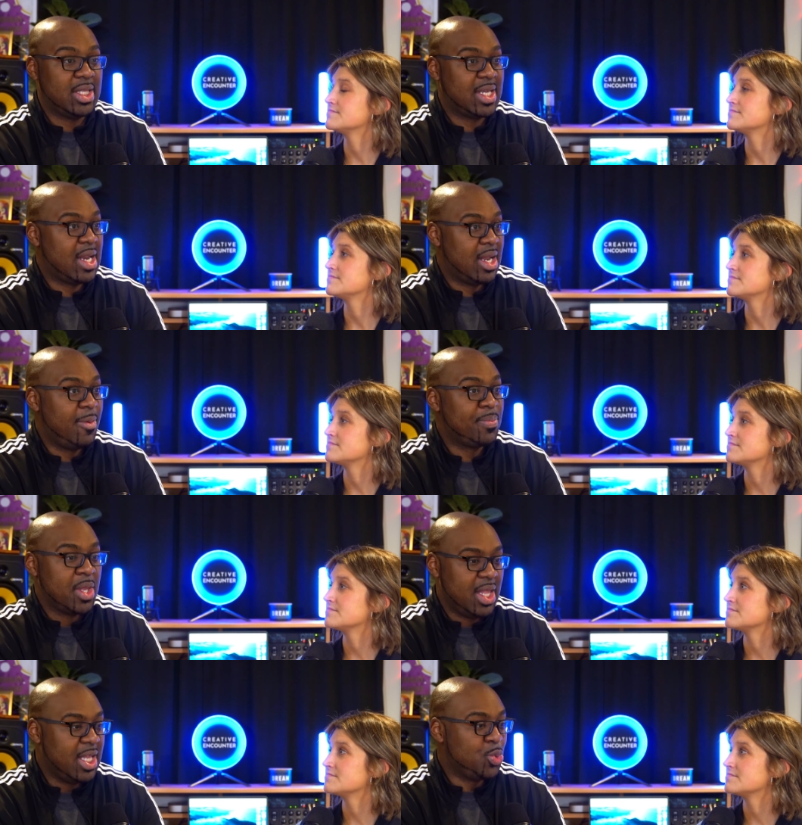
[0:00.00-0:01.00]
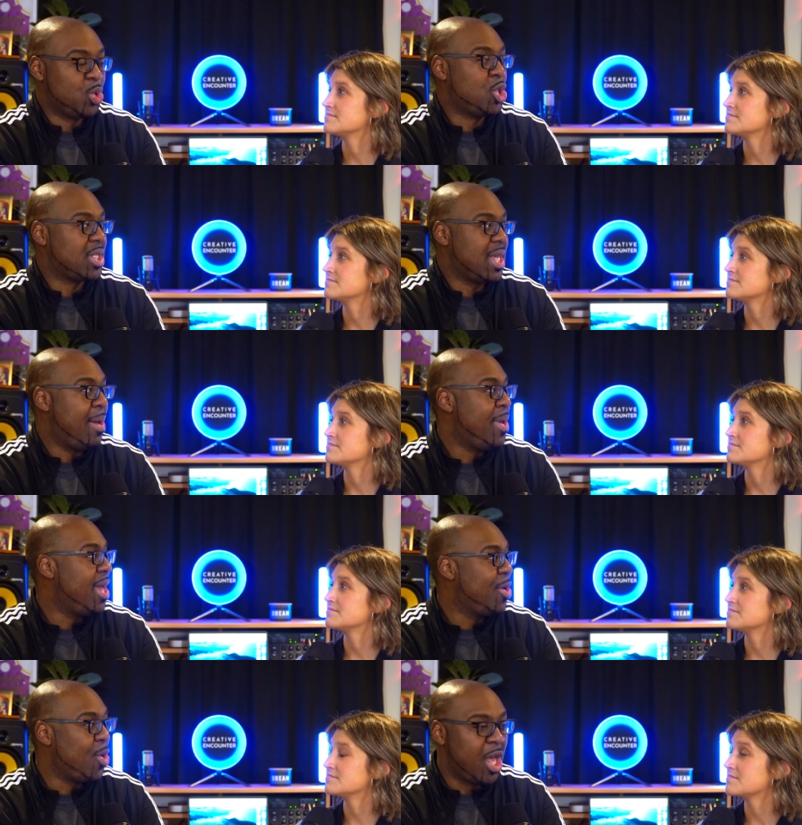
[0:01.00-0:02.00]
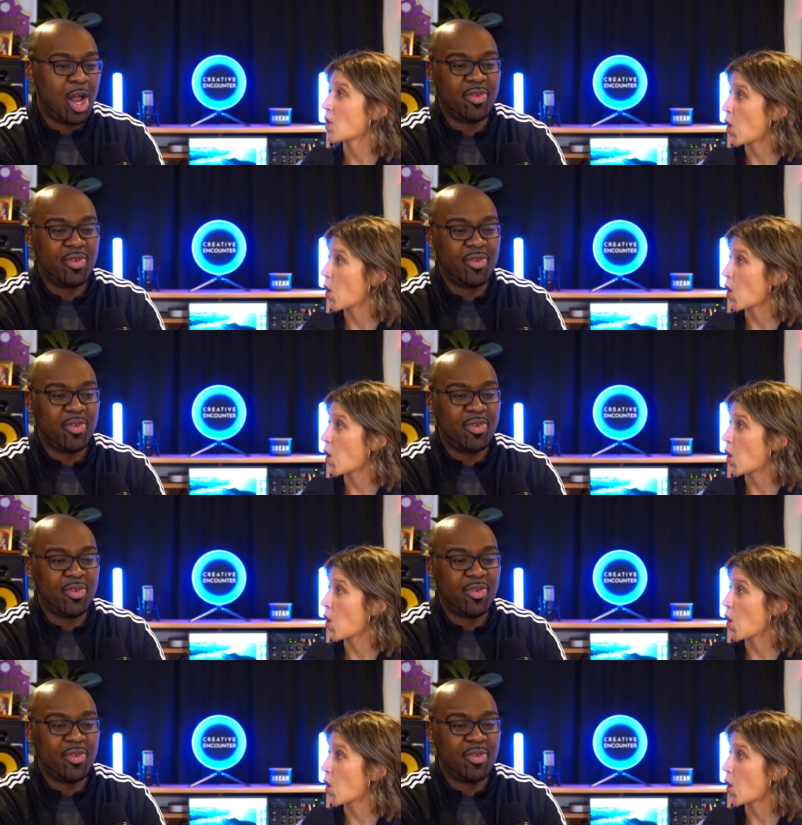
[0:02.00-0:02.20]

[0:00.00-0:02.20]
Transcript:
Speaker 1: had to kind of, this was your assignment, and